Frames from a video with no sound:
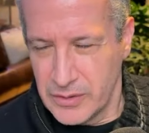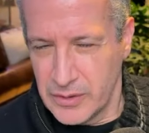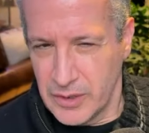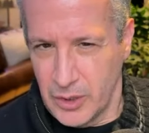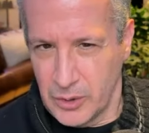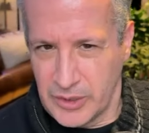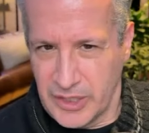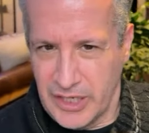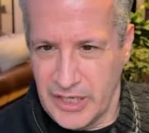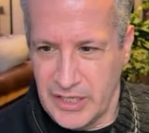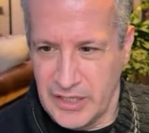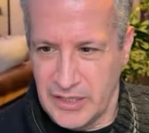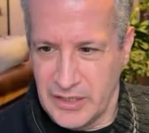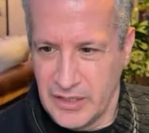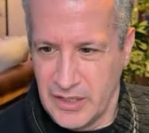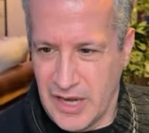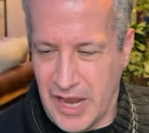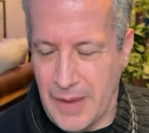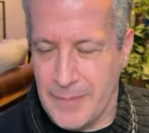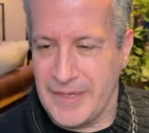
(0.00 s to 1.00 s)
Okay.
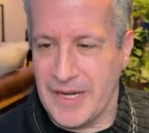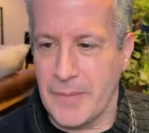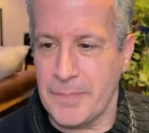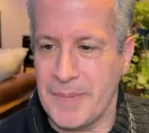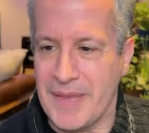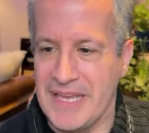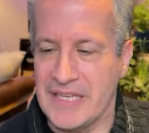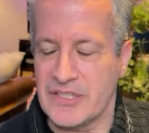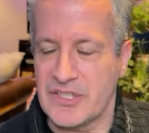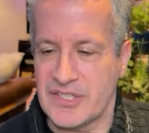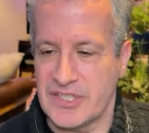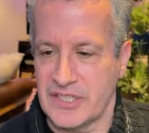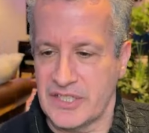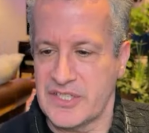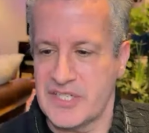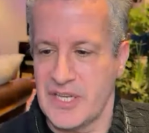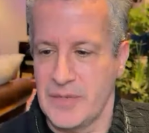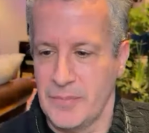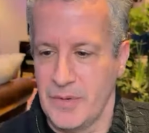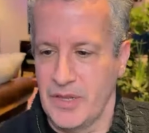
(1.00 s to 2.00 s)
I mean, I'm paying
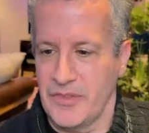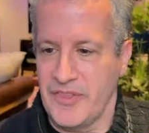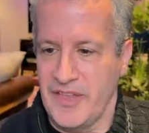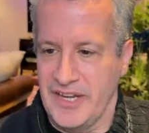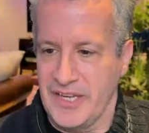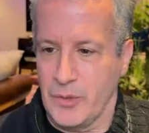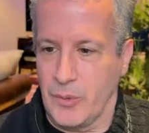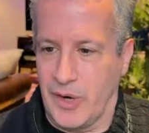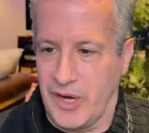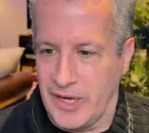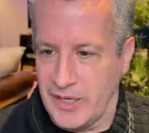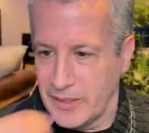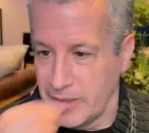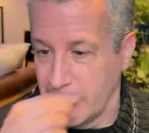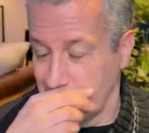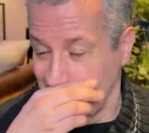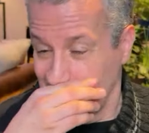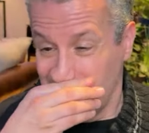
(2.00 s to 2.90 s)
$60 a month anyway